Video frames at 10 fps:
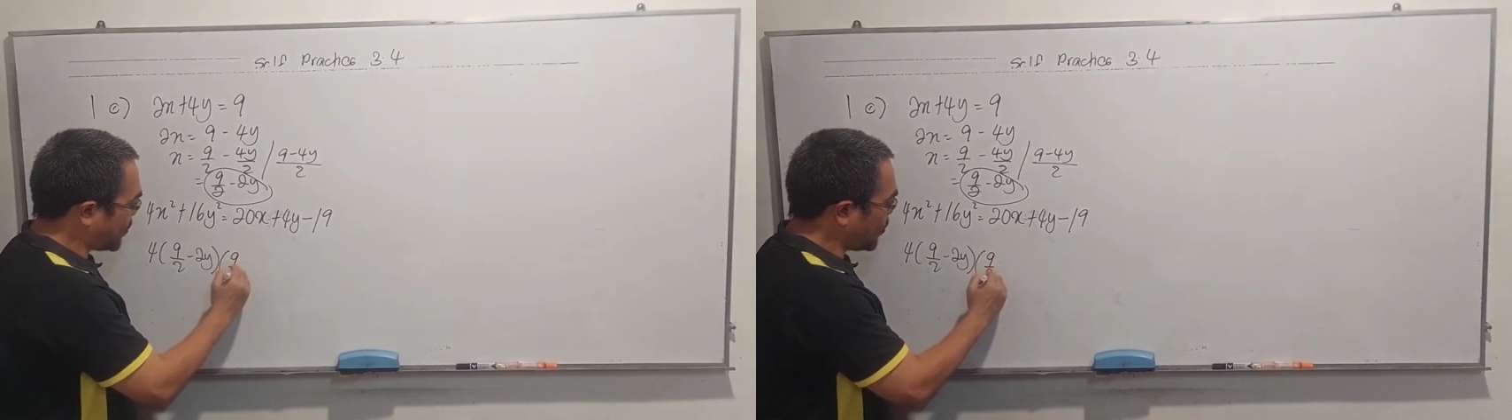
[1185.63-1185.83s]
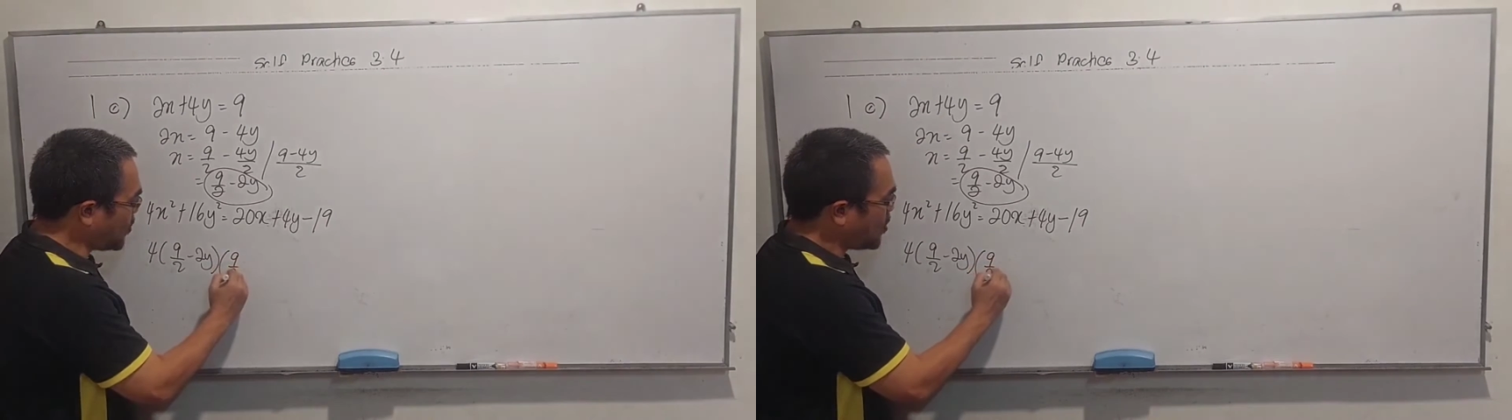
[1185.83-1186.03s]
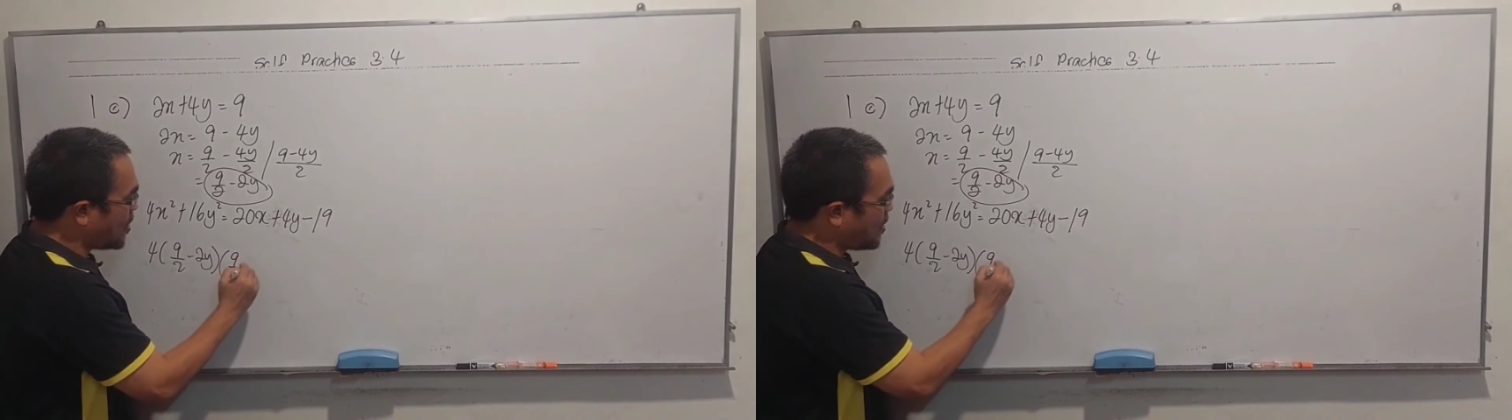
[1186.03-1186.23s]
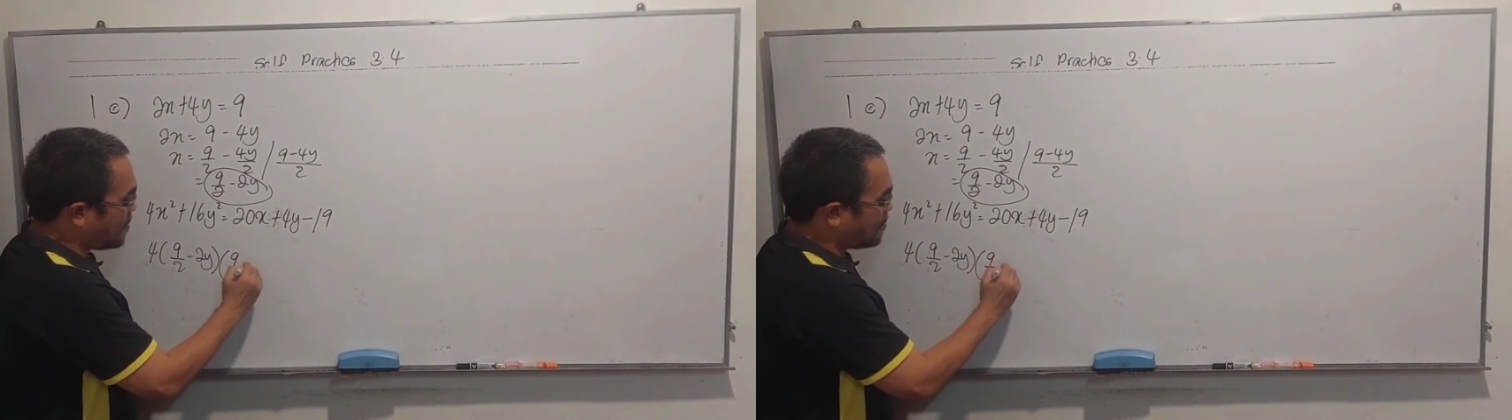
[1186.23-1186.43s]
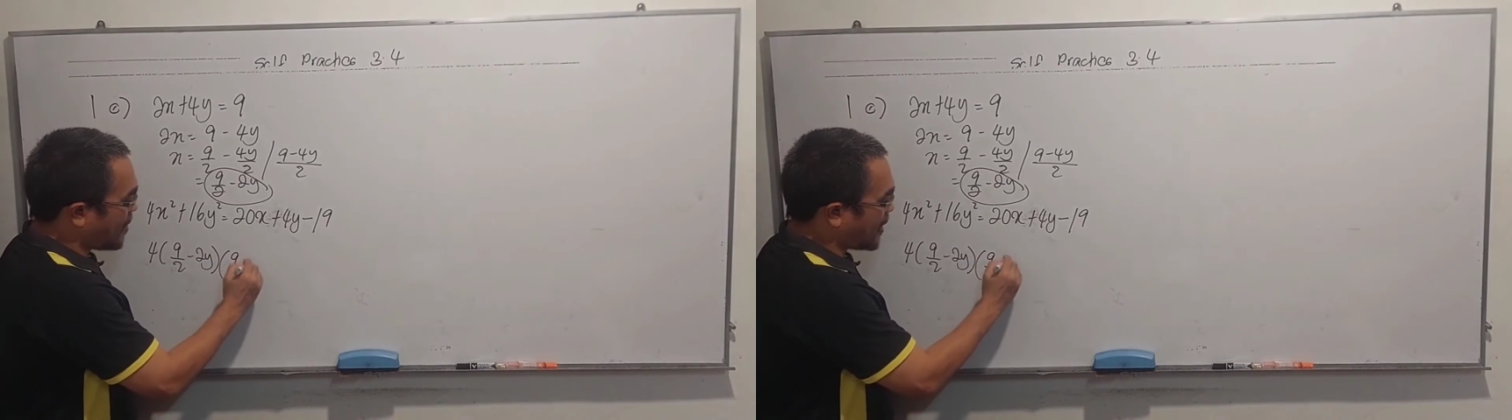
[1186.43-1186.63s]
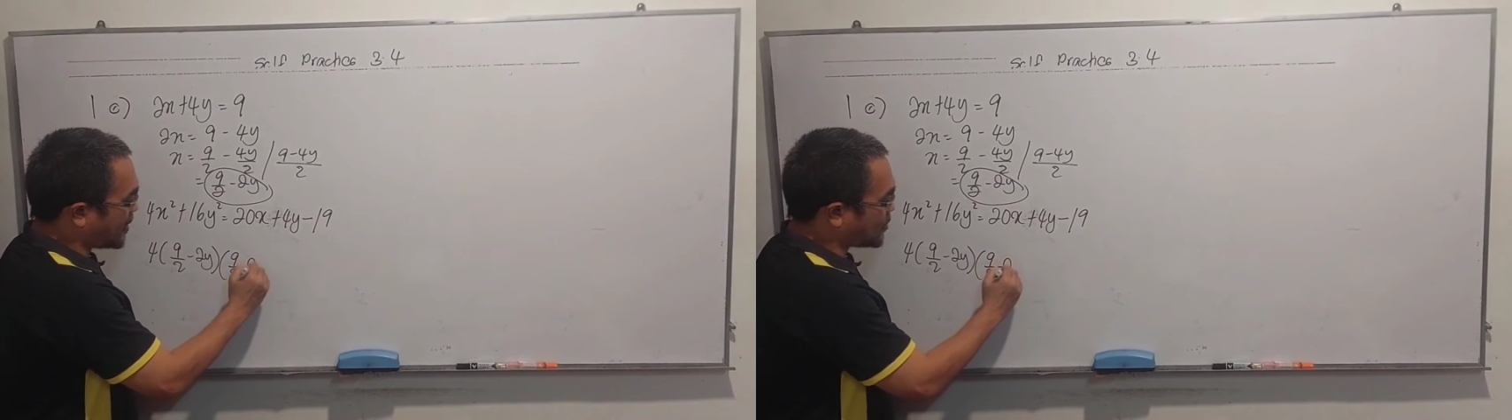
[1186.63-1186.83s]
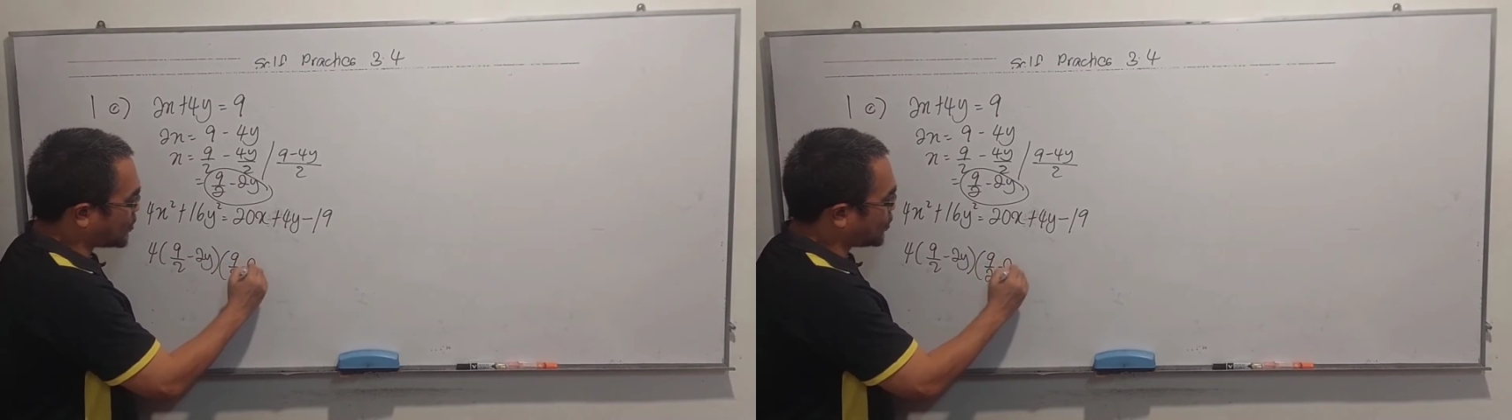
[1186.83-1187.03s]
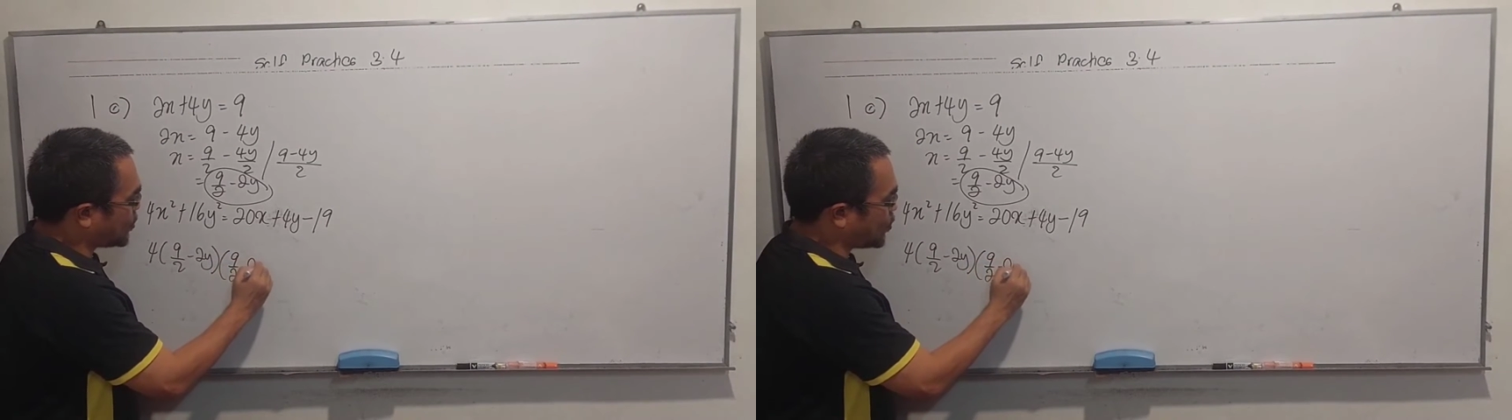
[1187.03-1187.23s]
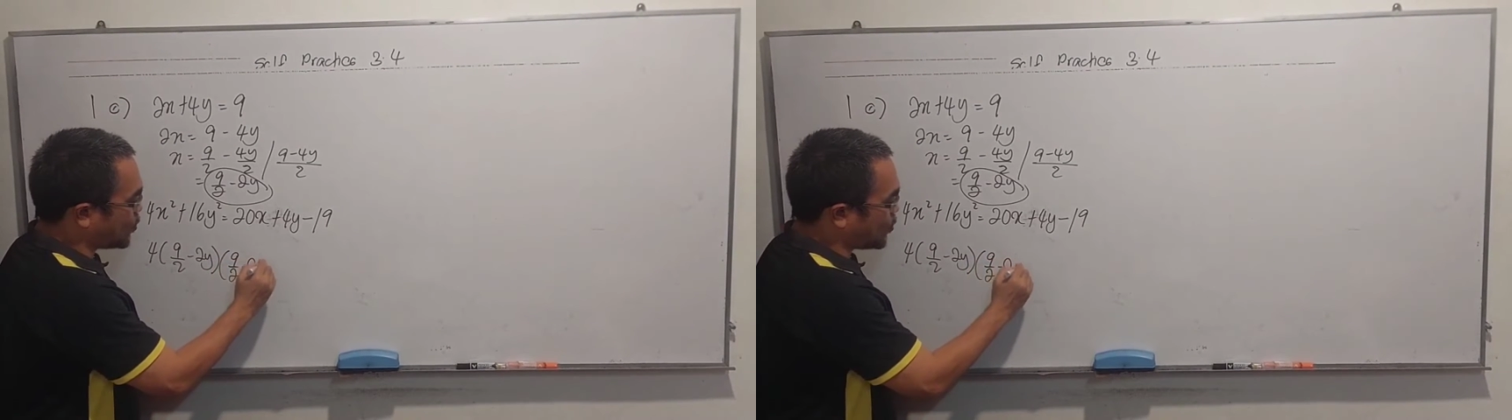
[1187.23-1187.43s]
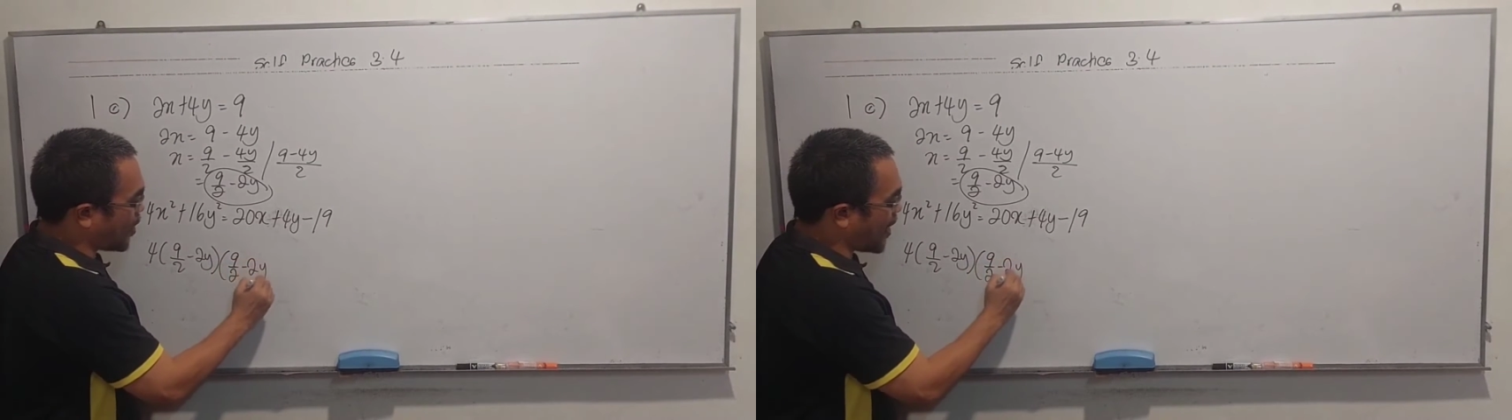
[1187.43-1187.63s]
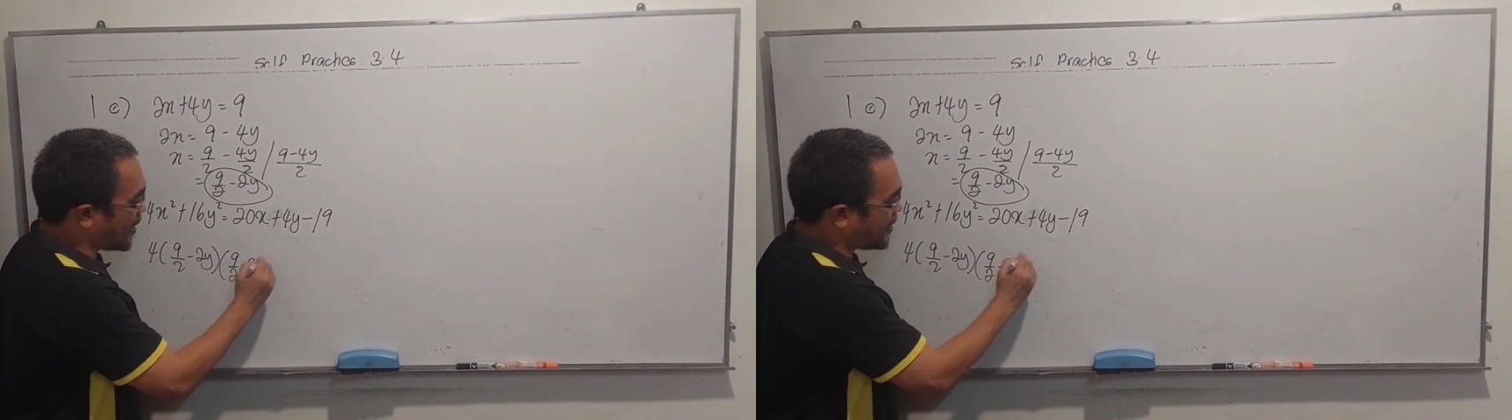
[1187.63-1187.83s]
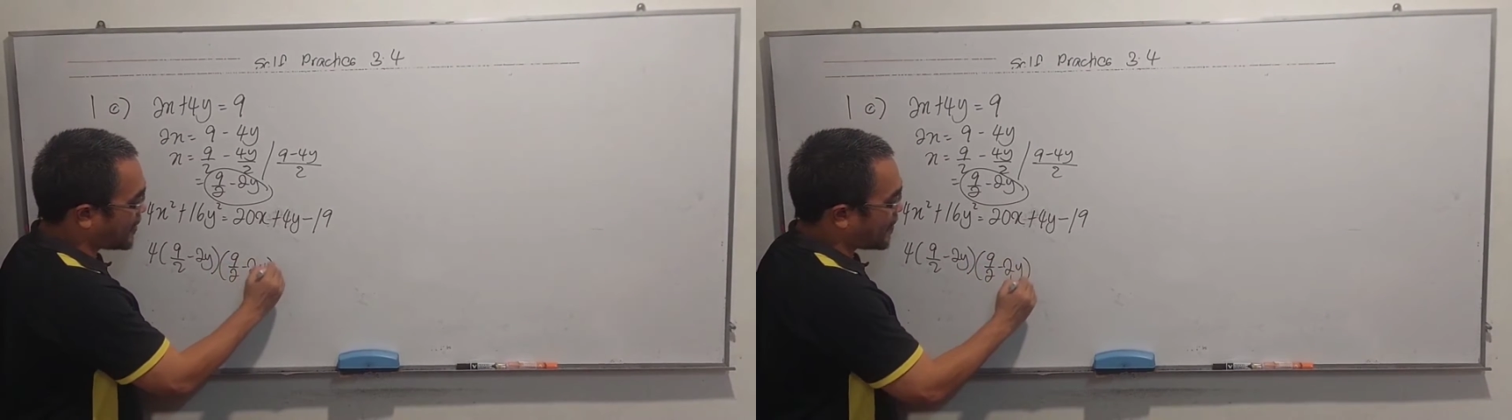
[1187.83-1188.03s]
2 minus 2y